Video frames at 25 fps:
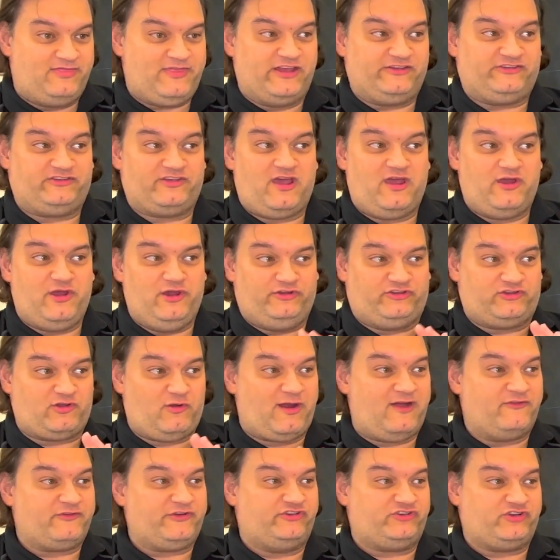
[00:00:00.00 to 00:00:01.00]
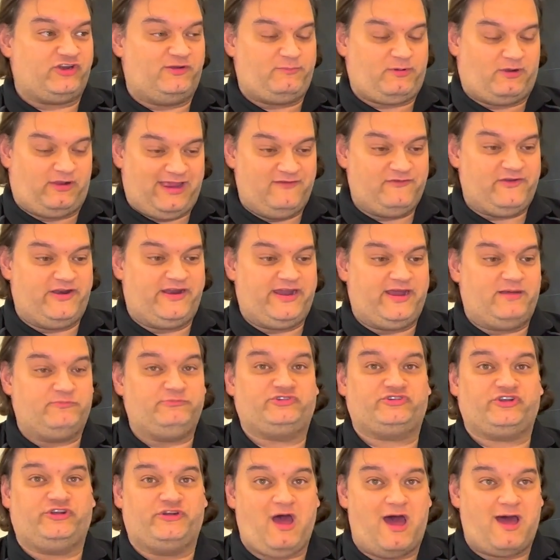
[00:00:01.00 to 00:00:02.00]
that whosoever should believe in him
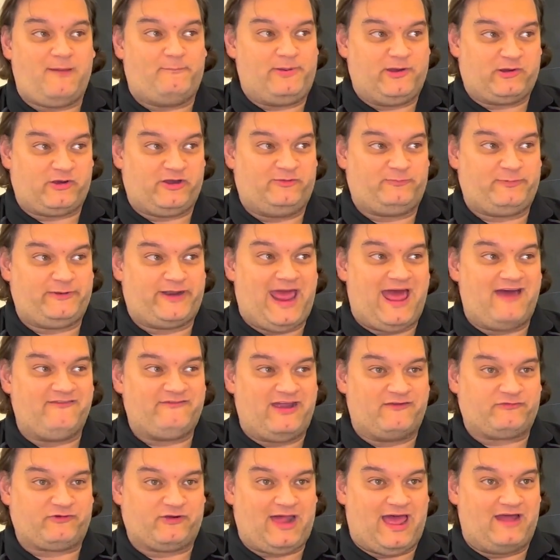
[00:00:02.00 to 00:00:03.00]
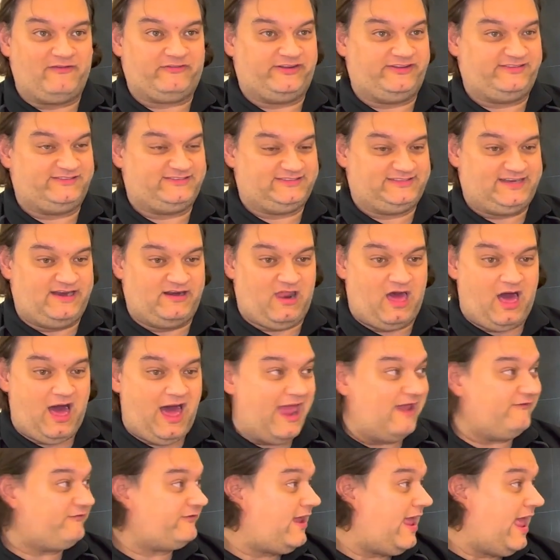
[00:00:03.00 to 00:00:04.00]
should not perish but have everlasting
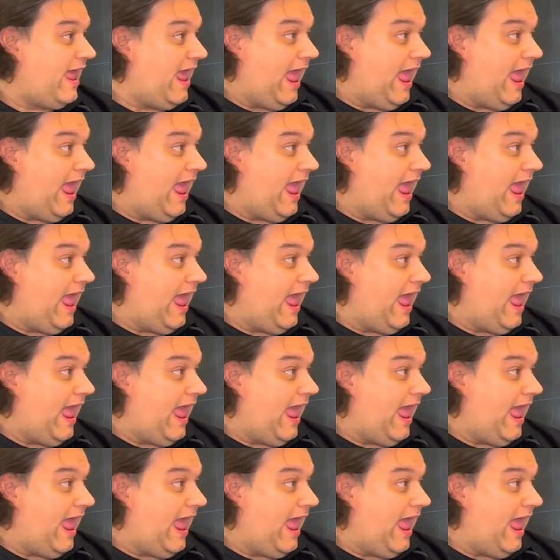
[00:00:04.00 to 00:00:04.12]
life.